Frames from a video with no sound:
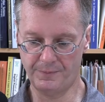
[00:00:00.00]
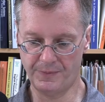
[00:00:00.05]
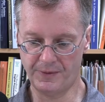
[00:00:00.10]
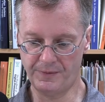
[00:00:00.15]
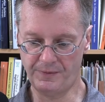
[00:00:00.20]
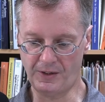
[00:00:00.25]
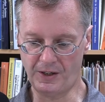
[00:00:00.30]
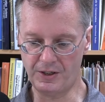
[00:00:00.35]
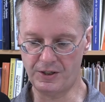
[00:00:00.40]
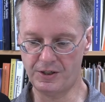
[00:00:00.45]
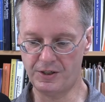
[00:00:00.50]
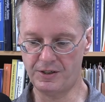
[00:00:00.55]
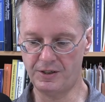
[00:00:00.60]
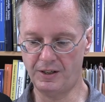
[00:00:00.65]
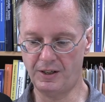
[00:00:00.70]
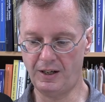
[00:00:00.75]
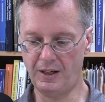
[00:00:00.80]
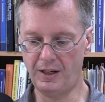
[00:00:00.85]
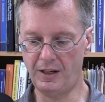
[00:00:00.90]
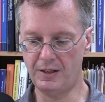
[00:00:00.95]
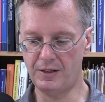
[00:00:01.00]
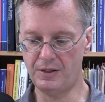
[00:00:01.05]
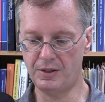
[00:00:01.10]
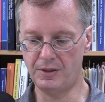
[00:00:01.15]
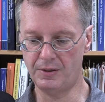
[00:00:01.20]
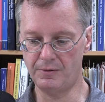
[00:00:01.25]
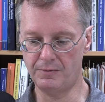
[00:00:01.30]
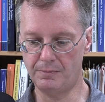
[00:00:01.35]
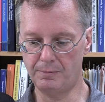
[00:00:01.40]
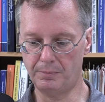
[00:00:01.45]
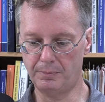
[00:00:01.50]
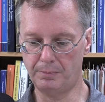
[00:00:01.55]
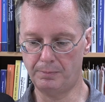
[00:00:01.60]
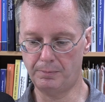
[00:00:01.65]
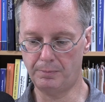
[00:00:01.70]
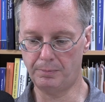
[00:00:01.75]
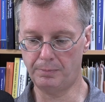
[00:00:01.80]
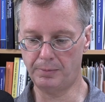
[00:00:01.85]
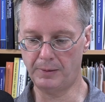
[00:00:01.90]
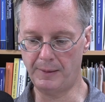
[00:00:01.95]
fascists engage in
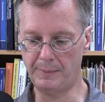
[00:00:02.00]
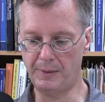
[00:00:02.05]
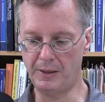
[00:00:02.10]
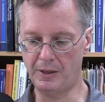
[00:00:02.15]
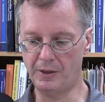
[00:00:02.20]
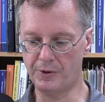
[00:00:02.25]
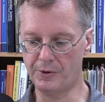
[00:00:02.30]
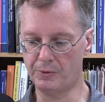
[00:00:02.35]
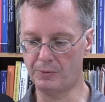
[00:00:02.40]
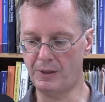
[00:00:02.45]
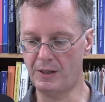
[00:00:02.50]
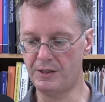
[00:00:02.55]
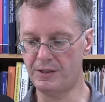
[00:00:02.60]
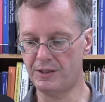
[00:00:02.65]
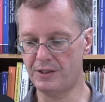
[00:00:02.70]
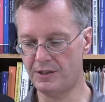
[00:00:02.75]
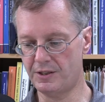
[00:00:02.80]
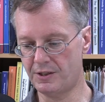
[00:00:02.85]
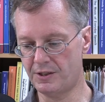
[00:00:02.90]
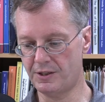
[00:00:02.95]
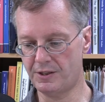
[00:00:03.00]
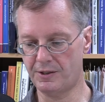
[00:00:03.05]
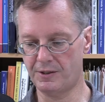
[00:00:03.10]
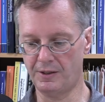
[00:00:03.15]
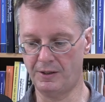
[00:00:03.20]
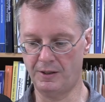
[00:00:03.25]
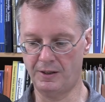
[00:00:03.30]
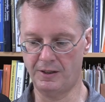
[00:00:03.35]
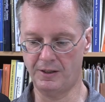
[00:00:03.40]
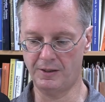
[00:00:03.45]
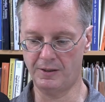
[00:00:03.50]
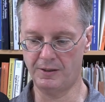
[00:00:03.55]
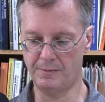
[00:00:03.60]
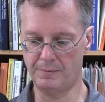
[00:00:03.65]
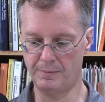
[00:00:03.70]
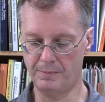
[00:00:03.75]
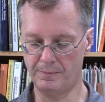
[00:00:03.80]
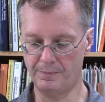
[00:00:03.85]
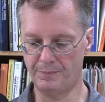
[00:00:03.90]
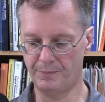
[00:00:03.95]
blaming other races
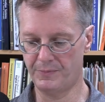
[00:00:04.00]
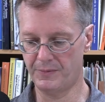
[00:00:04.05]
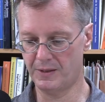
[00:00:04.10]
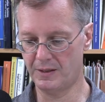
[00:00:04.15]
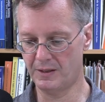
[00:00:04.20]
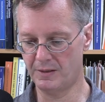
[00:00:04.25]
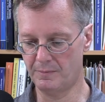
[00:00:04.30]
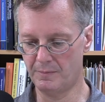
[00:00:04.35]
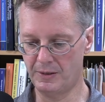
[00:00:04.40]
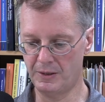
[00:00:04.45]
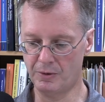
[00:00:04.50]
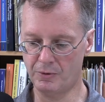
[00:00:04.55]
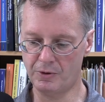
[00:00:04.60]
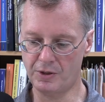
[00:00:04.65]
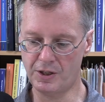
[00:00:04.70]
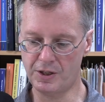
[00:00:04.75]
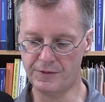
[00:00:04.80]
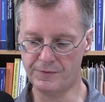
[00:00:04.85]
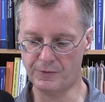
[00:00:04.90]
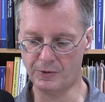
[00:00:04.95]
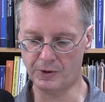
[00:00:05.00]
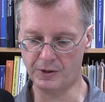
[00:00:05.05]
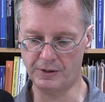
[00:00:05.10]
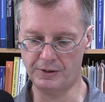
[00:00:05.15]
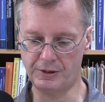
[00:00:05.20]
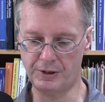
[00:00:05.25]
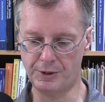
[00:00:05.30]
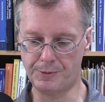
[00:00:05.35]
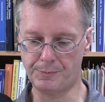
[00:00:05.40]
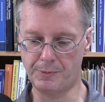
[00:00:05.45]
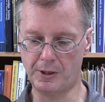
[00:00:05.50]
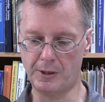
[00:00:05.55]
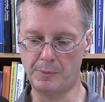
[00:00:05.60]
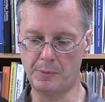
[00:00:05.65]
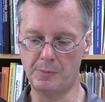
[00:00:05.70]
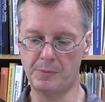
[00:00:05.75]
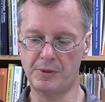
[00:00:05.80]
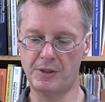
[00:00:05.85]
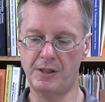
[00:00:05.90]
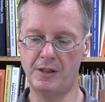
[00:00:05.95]
and minorities for a country's
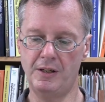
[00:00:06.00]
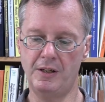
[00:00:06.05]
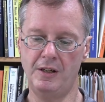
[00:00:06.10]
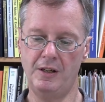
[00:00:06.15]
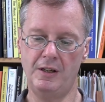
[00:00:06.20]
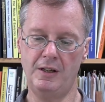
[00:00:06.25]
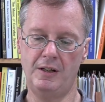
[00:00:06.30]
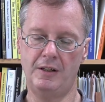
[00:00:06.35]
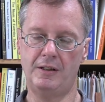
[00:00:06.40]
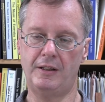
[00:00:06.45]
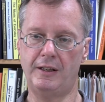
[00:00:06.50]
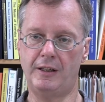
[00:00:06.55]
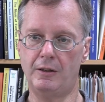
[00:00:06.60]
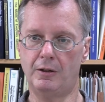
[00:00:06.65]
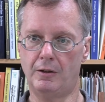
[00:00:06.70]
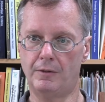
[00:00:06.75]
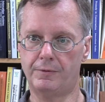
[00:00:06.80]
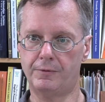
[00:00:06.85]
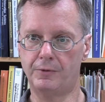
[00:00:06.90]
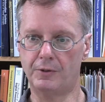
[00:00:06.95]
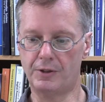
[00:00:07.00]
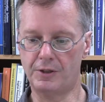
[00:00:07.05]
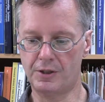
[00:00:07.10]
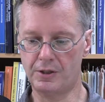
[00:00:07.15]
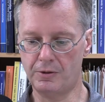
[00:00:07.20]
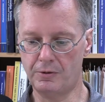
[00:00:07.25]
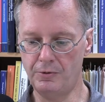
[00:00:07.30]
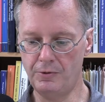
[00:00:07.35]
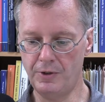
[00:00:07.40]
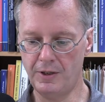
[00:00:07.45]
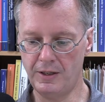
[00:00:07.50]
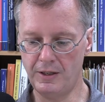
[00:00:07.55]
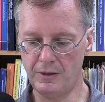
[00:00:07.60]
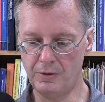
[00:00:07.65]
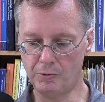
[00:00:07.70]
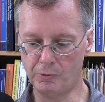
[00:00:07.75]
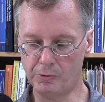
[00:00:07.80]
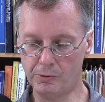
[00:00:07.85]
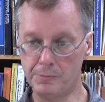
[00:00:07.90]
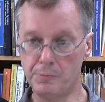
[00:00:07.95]
problems. They call for excluding
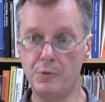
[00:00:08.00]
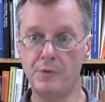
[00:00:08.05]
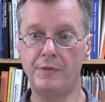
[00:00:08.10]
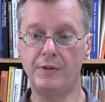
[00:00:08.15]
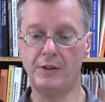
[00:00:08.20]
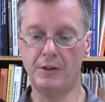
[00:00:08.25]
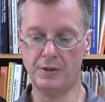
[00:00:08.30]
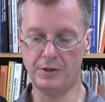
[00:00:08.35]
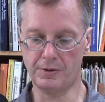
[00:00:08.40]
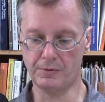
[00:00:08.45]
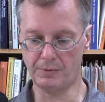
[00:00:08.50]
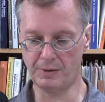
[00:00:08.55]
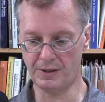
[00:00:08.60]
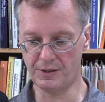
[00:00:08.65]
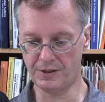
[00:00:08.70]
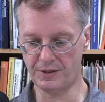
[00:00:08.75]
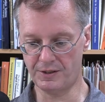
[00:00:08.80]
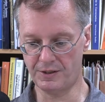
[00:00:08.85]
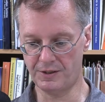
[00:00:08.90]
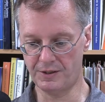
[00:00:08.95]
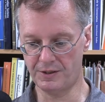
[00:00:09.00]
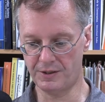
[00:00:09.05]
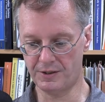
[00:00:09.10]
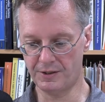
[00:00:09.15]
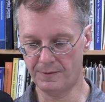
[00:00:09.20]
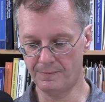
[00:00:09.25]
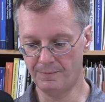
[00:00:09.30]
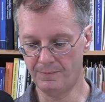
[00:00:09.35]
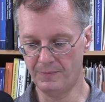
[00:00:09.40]
or removing other races,